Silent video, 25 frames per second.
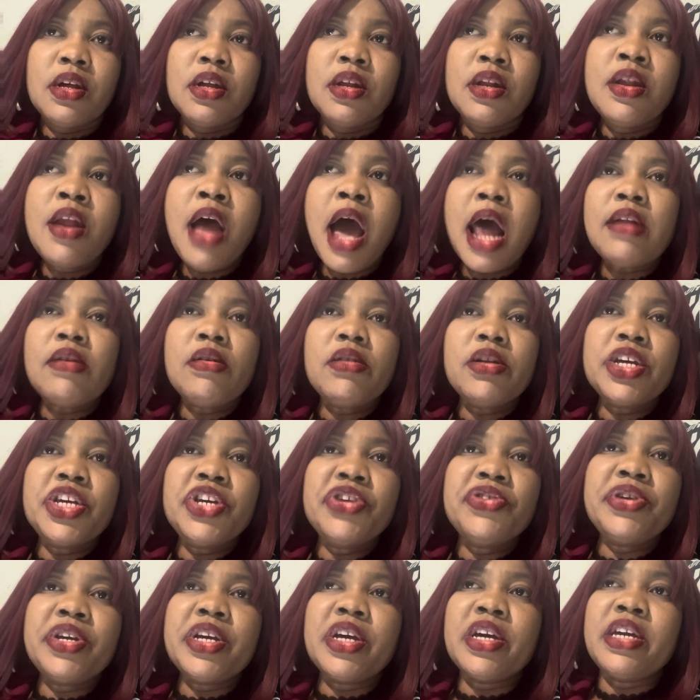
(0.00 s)
Not only
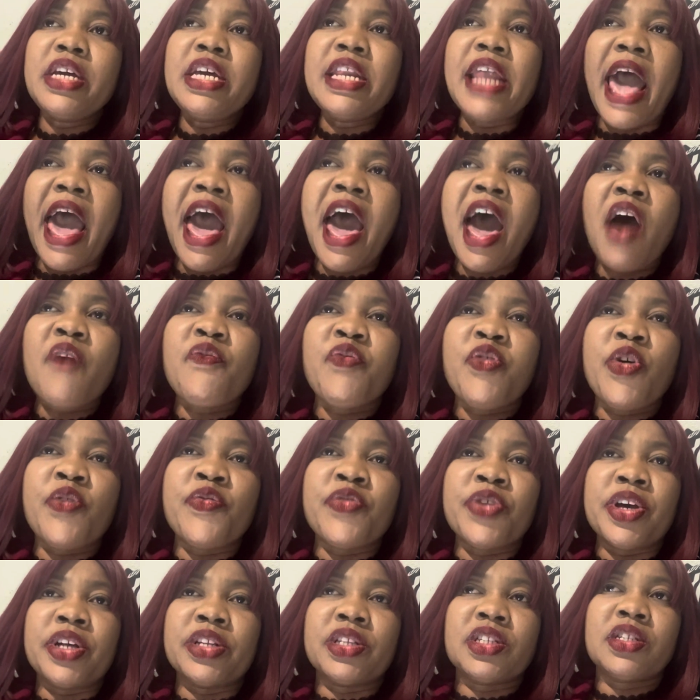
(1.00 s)
you didn't eat half
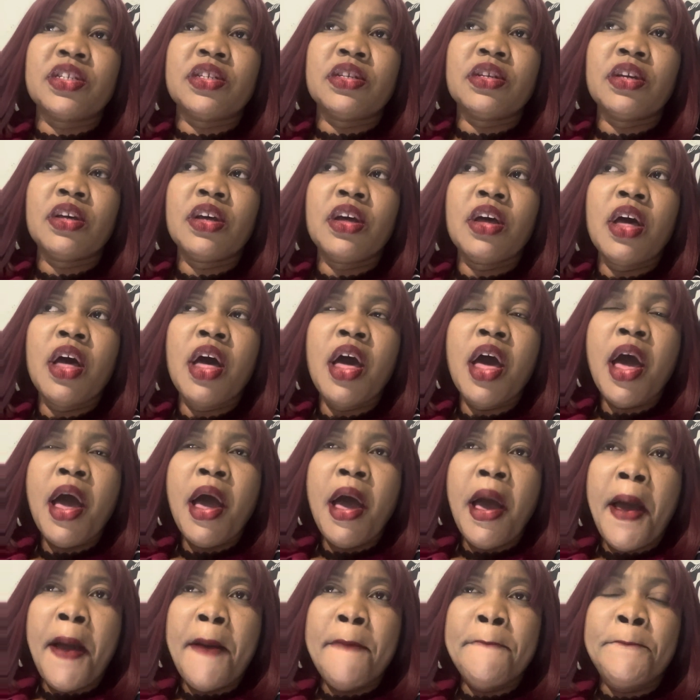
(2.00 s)
of it,
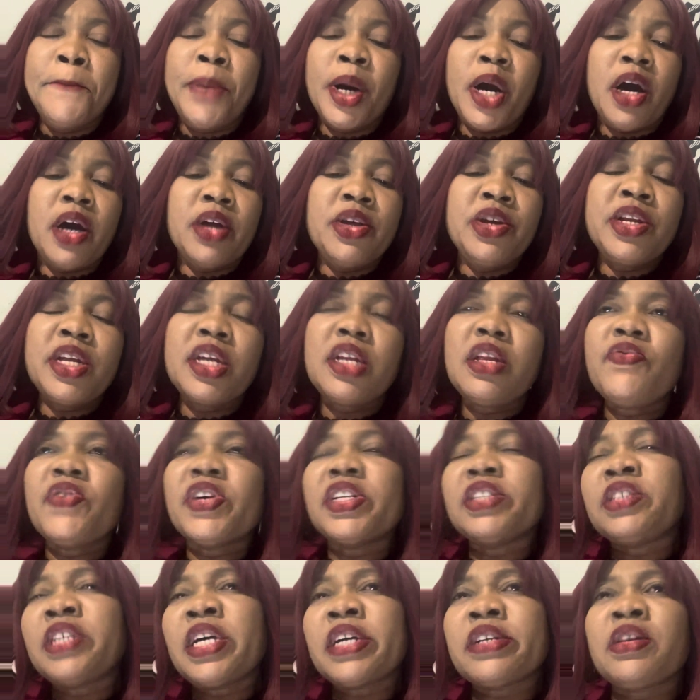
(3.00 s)
but you didn't
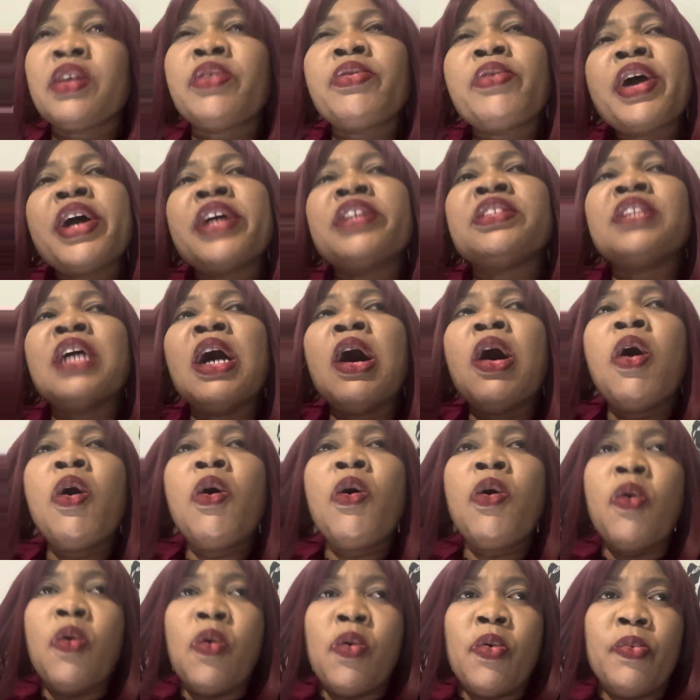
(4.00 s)
even take the rest
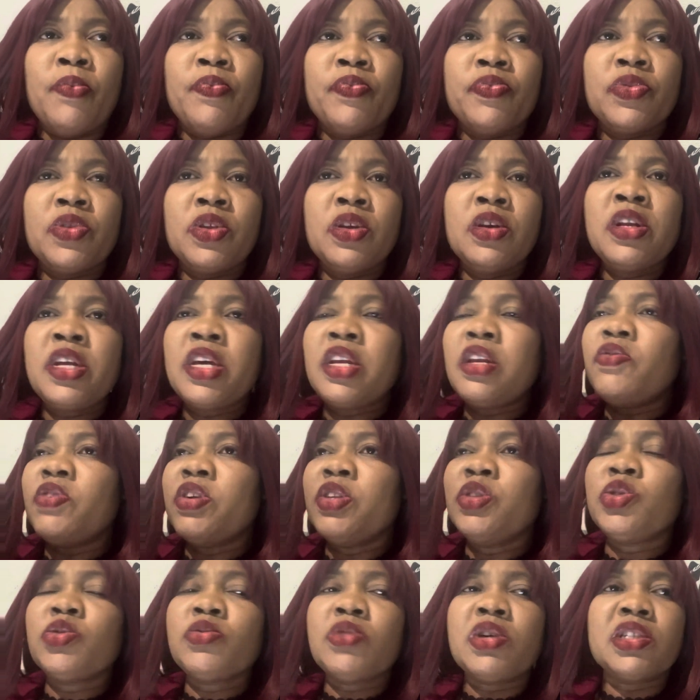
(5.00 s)
home. You didn't
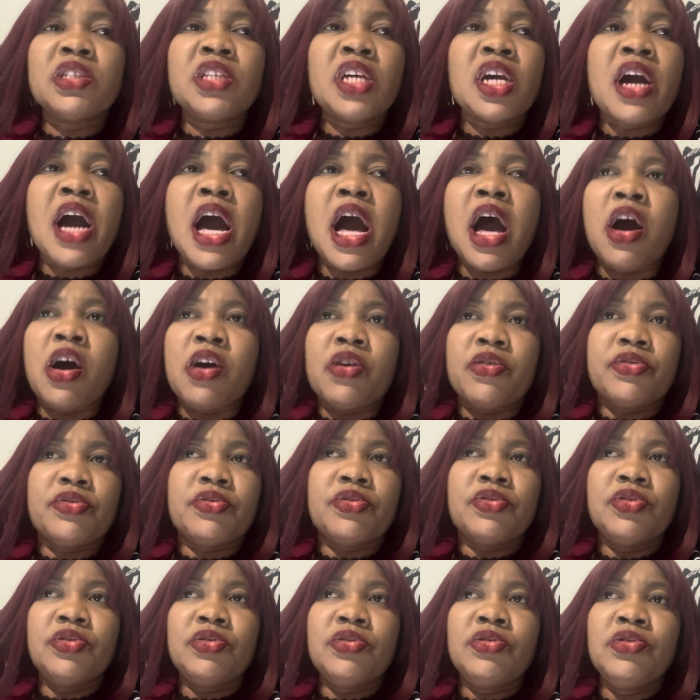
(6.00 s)
even do a takeout.
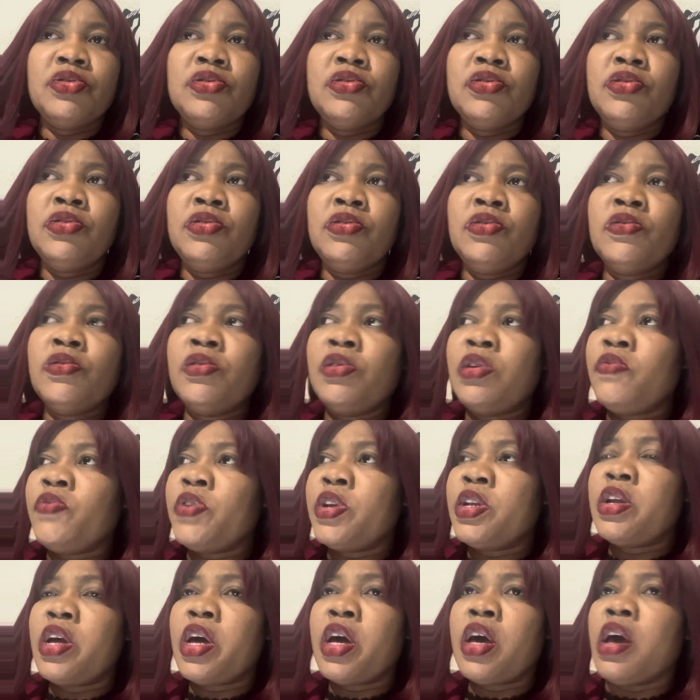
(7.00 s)
You leave
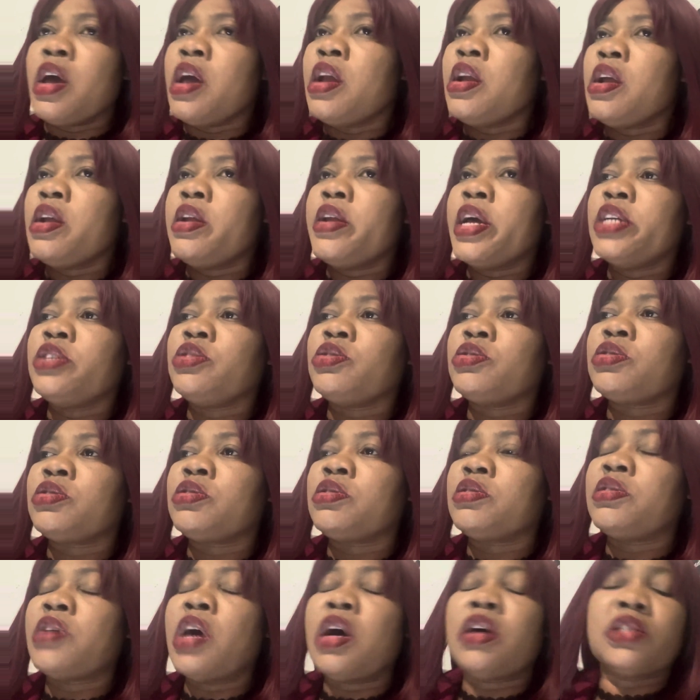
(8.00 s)
it there and then they
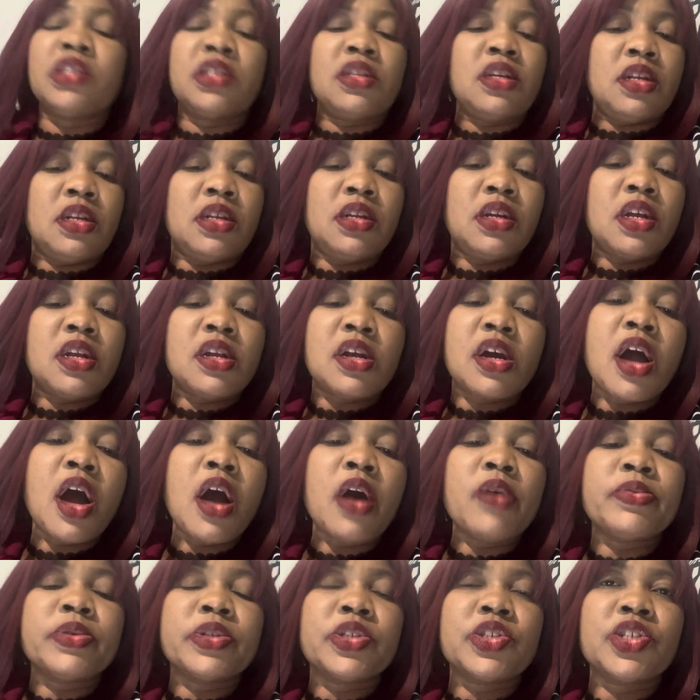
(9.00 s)
just toss it in the
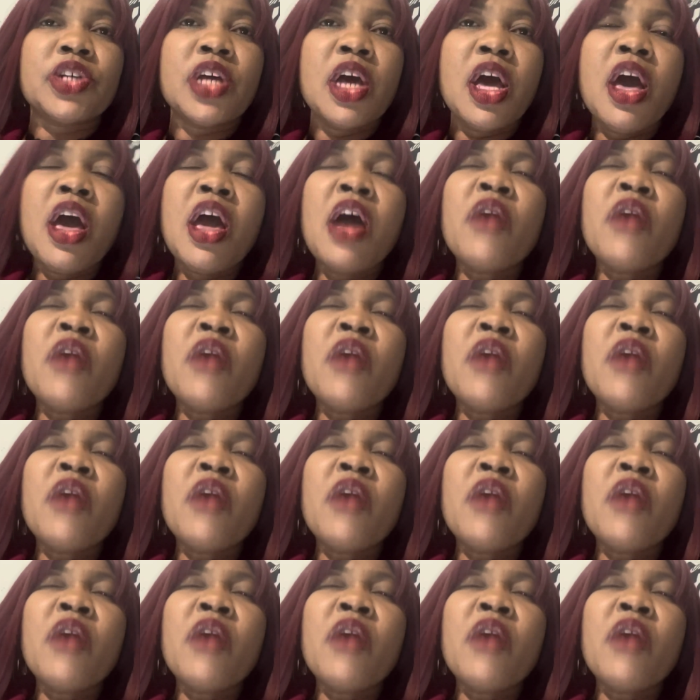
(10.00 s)
garbage.